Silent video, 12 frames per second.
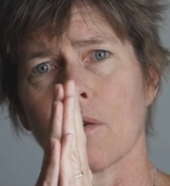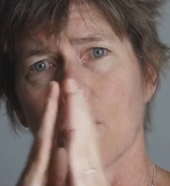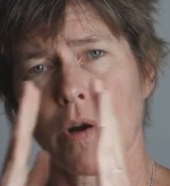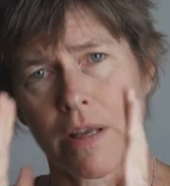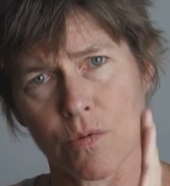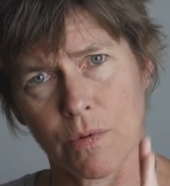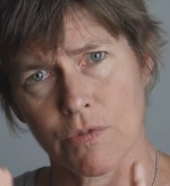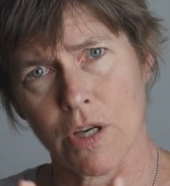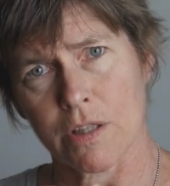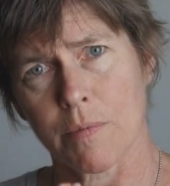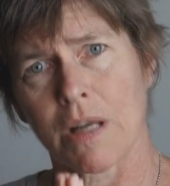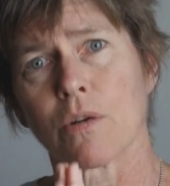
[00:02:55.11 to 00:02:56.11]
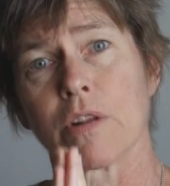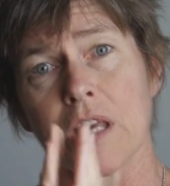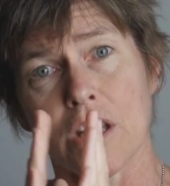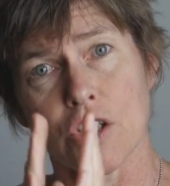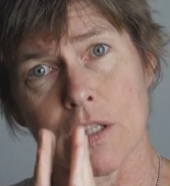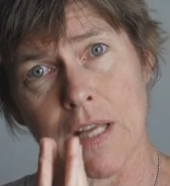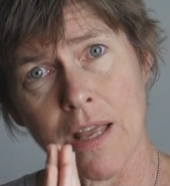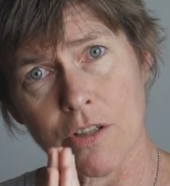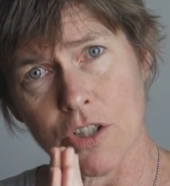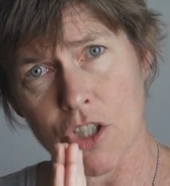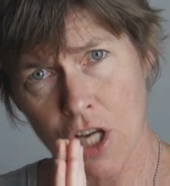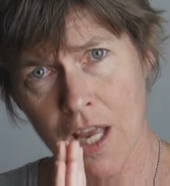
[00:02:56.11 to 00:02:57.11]
Or as we've talked about it, they can
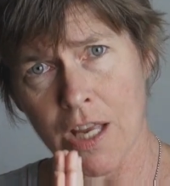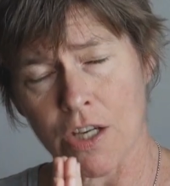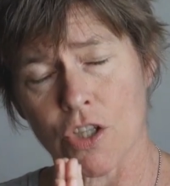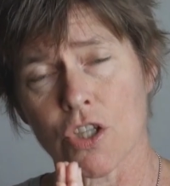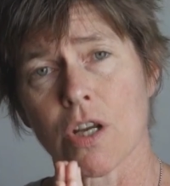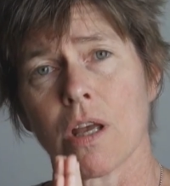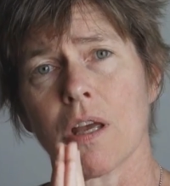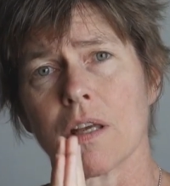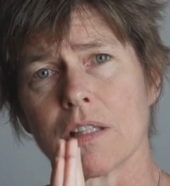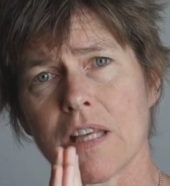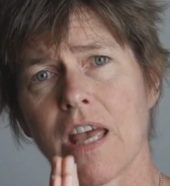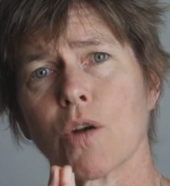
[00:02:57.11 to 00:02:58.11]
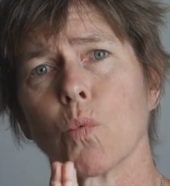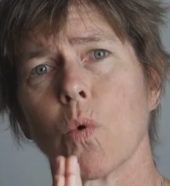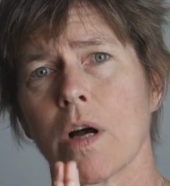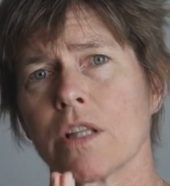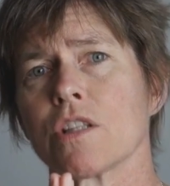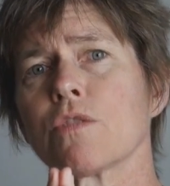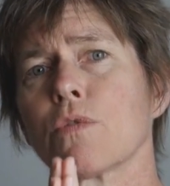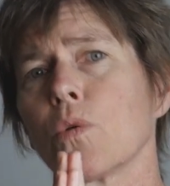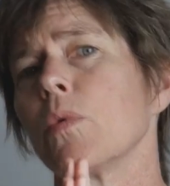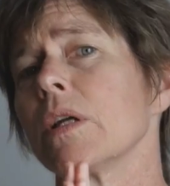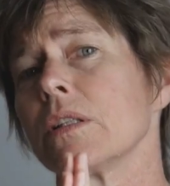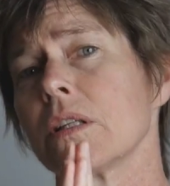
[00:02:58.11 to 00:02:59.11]
change 10 ones for
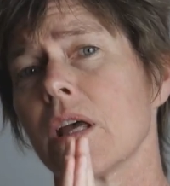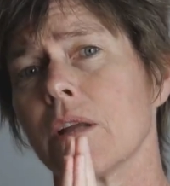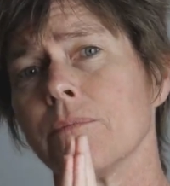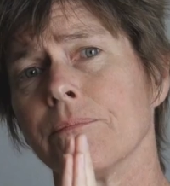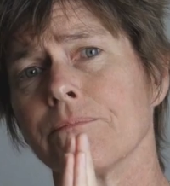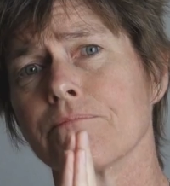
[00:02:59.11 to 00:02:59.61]
1 10.